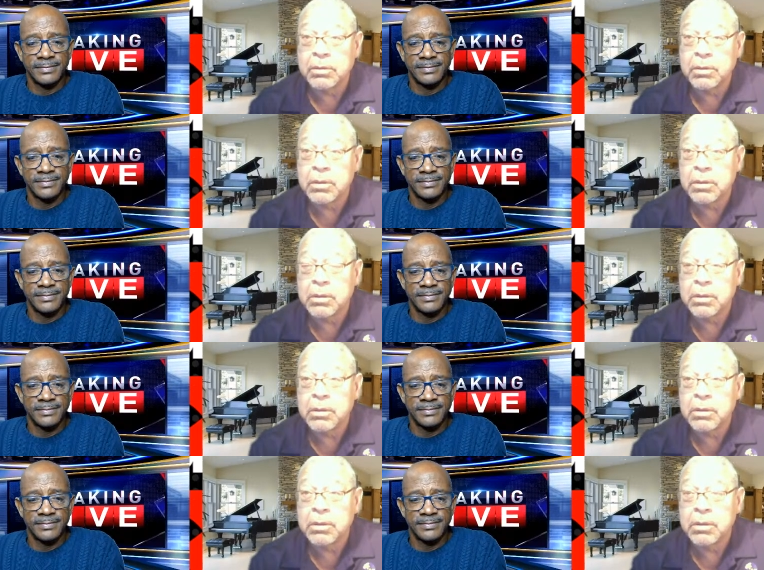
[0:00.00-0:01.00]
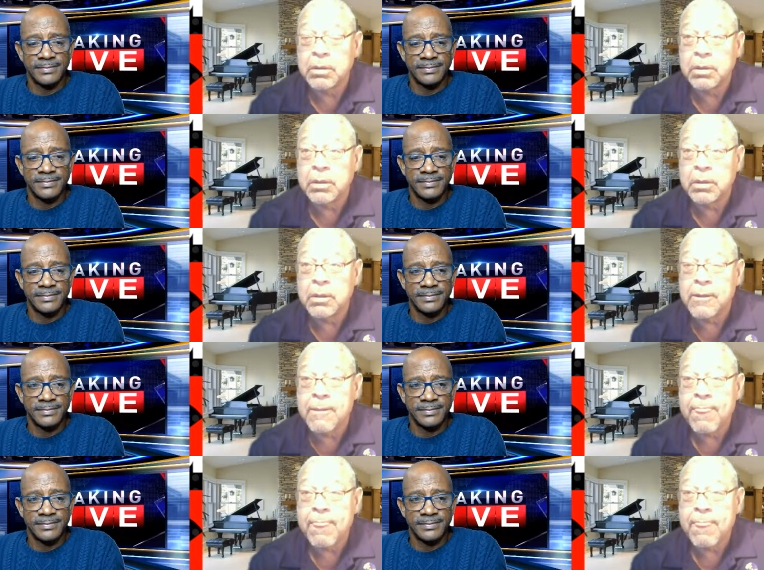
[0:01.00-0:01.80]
(no one is talking)